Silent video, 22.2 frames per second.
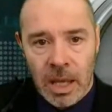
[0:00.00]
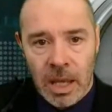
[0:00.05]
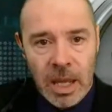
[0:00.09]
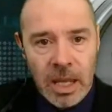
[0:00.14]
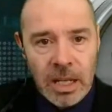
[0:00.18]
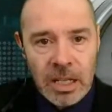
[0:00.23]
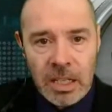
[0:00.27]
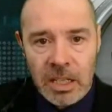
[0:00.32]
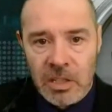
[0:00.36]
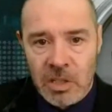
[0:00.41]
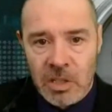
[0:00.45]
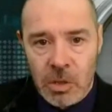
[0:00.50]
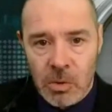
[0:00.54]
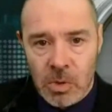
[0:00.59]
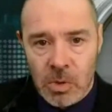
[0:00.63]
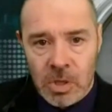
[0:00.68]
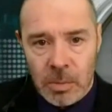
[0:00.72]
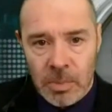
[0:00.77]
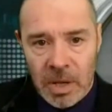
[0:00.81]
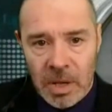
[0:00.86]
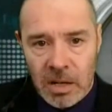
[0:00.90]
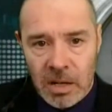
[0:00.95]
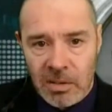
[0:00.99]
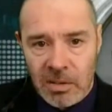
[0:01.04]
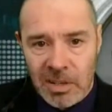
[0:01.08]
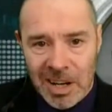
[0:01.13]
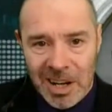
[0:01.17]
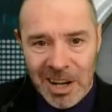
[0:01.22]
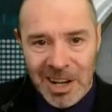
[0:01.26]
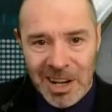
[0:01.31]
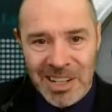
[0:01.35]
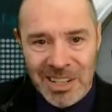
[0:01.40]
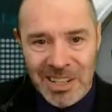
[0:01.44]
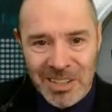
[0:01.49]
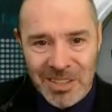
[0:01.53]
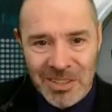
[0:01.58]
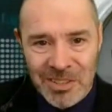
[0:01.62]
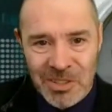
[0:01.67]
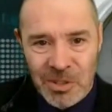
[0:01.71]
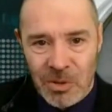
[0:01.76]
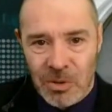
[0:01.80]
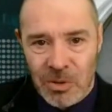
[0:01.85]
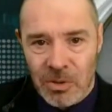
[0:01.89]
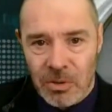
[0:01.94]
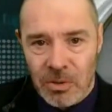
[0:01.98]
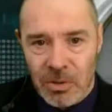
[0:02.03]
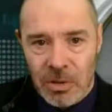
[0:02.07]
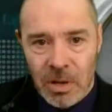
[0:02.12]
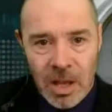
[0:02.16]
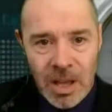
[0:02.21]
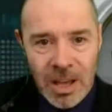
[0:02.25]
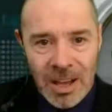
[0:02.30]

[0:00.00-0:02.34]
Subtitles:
any talk about cleaners or